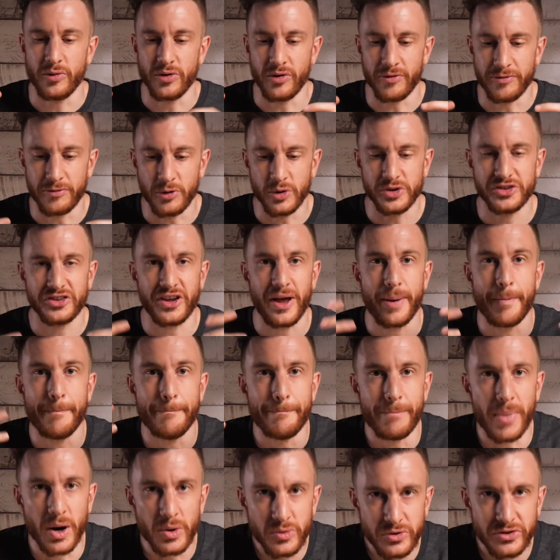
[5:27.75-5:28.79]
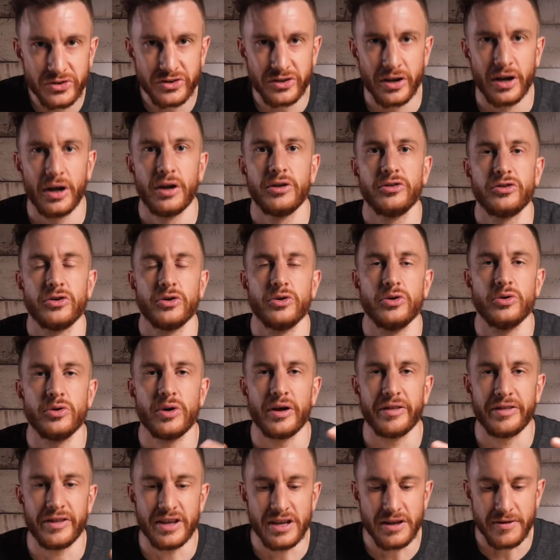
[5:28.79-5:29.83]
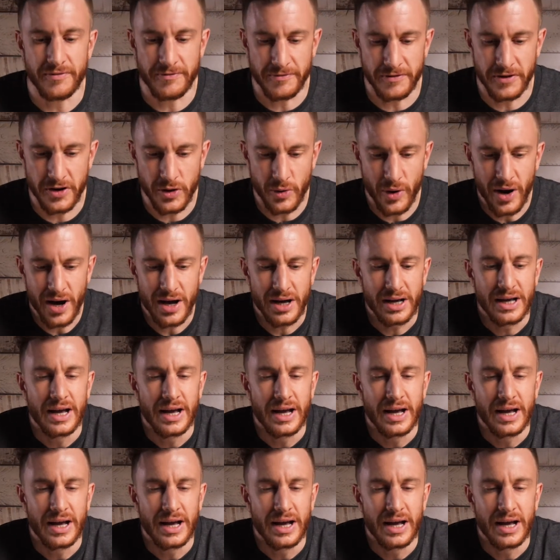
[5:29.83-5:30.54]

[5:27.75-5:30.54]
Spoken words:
your voice emotes to the viewer.